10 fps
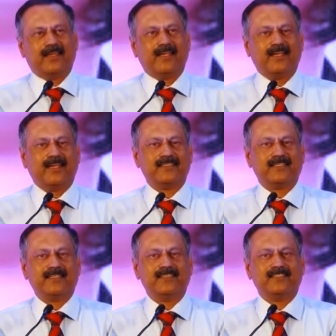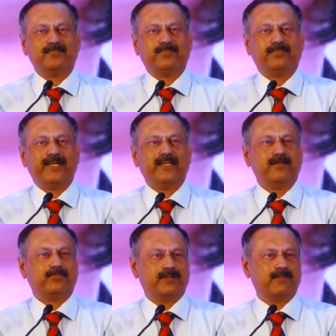And lastly is the pay
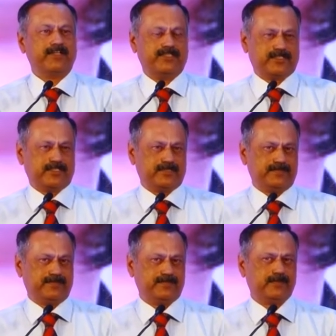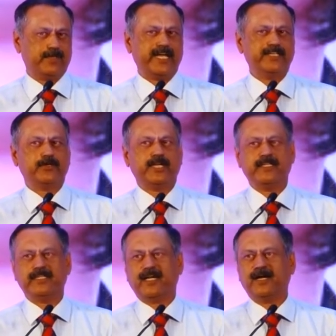and privileges. When I
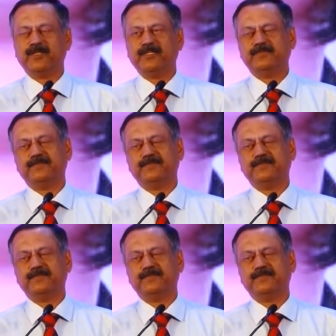joined the army,